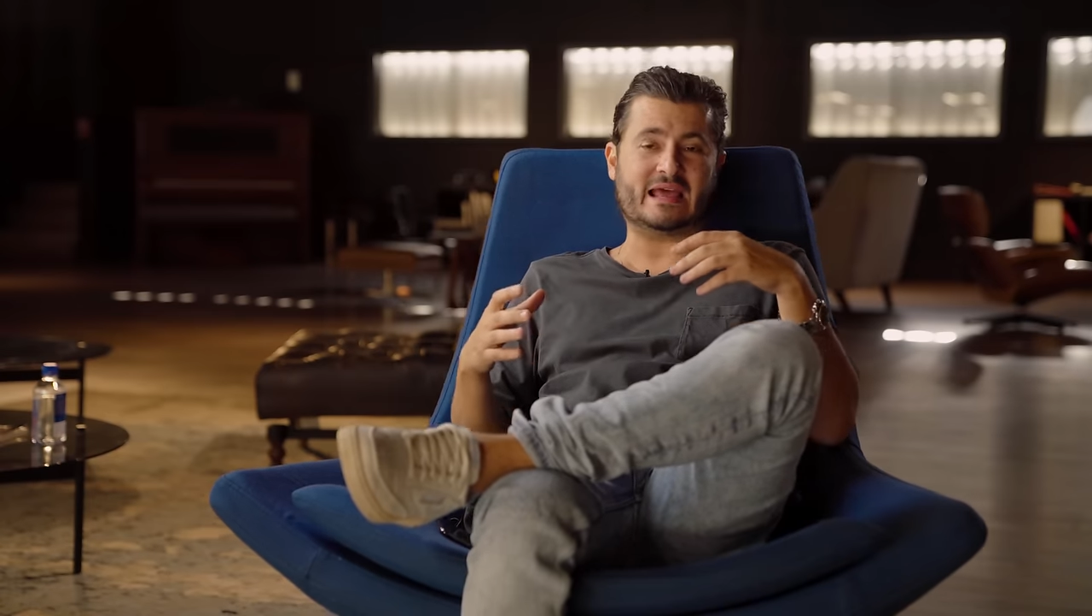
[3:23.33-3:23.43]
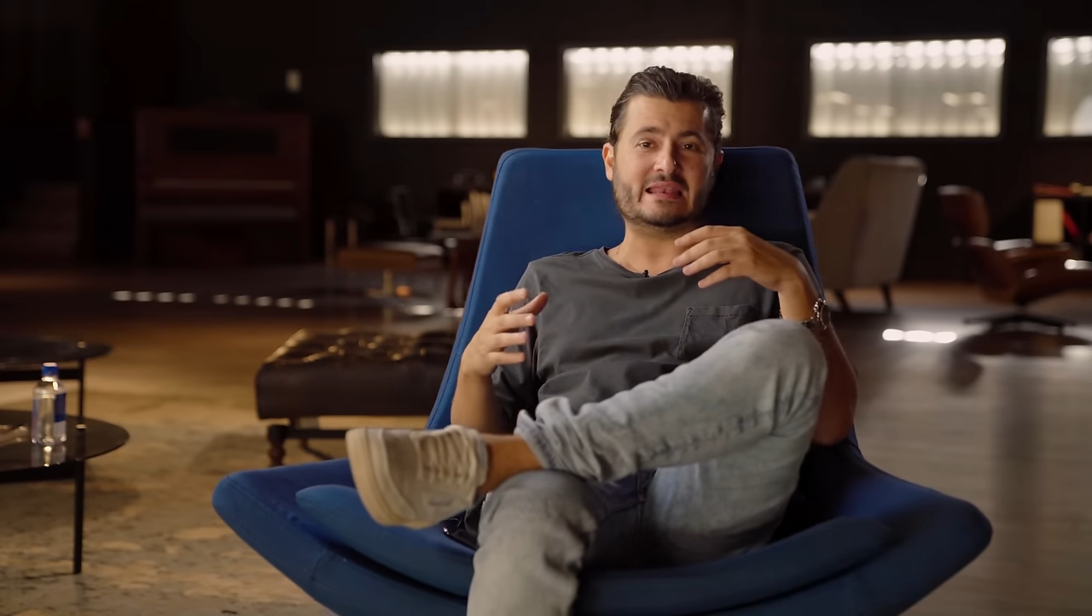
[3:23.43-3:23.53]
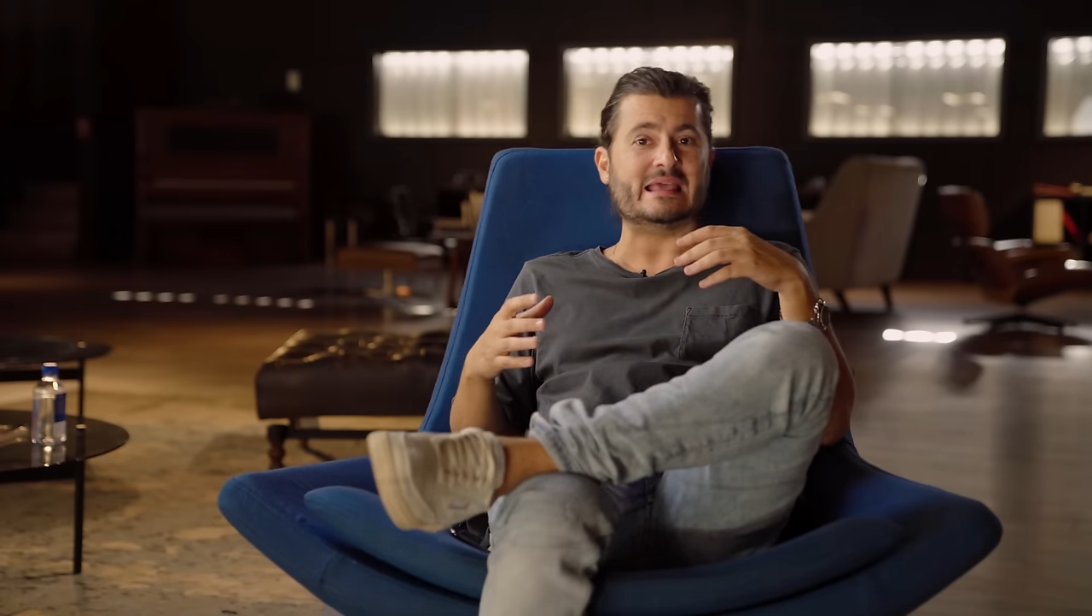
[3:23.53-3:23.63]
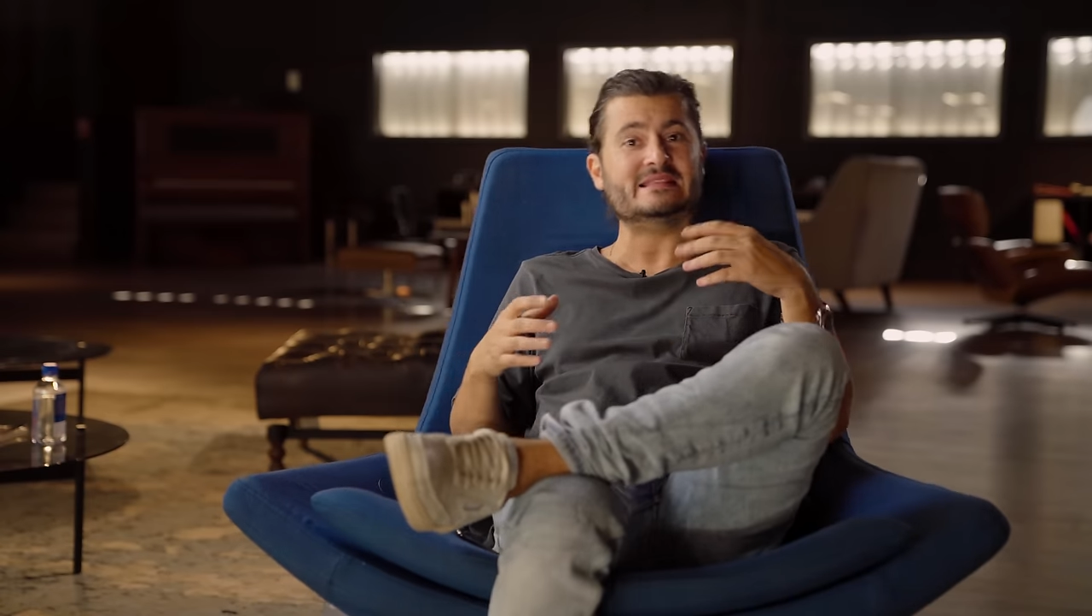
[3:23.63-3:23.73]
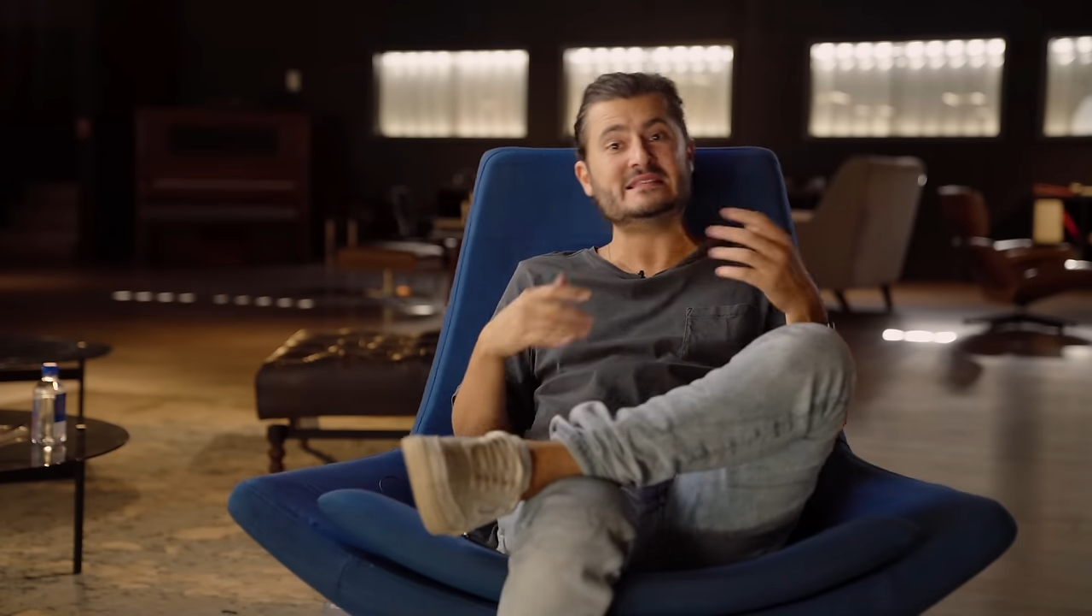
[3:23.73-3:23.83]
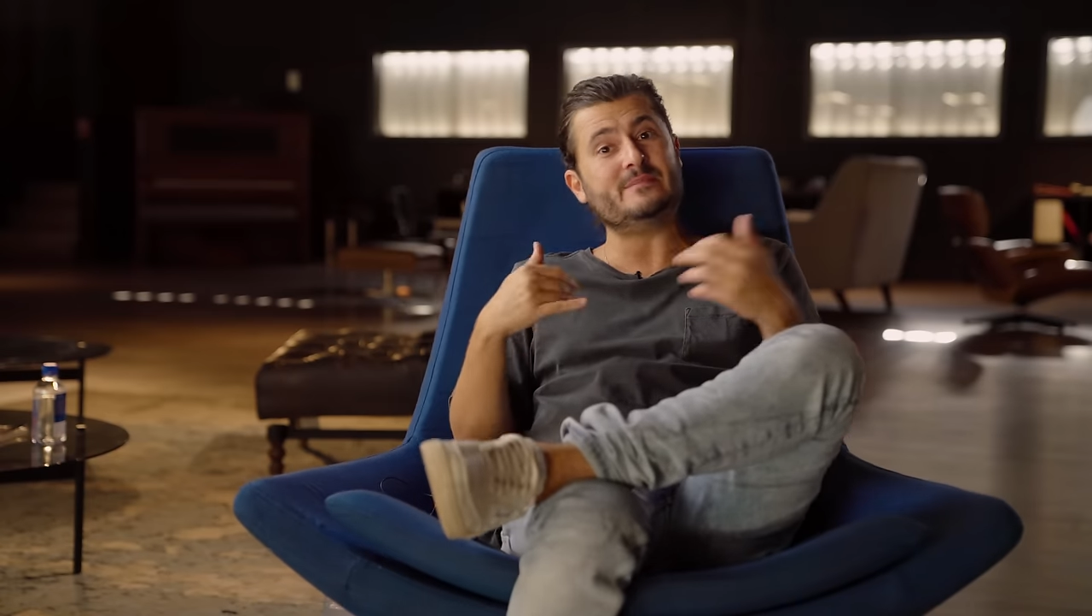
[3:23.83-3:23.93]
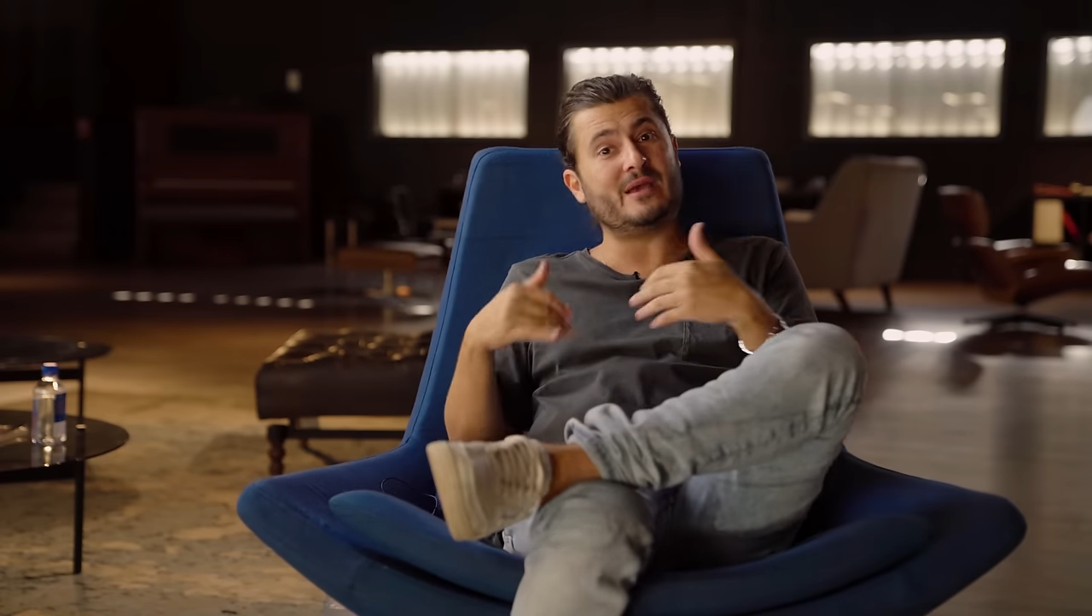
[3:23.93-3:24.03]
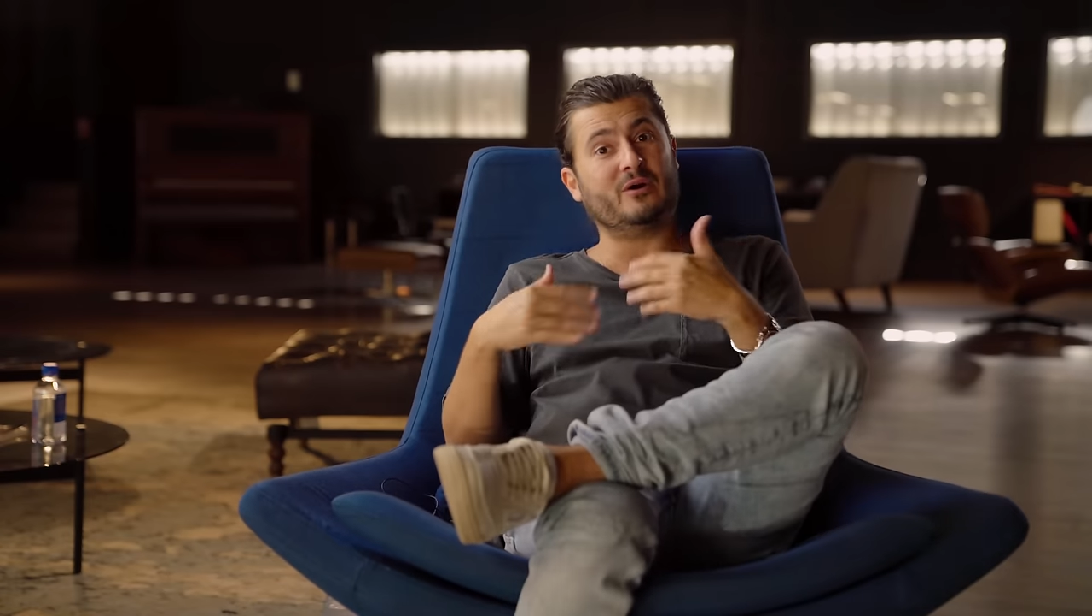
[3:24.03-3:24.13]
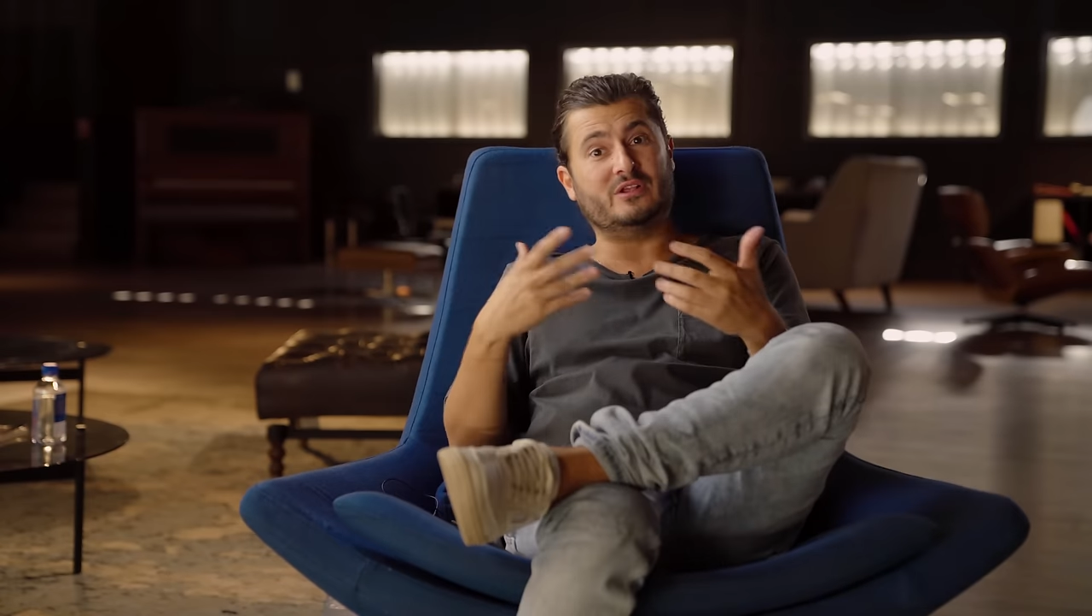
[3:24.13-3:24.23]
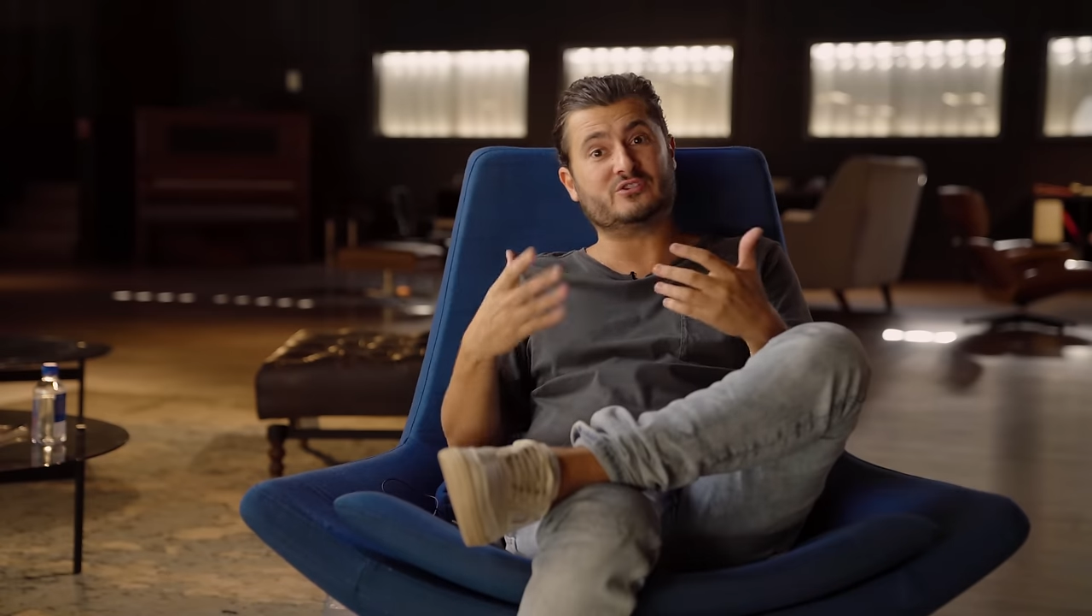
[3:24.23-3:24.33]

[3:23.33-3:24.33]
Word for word: and his email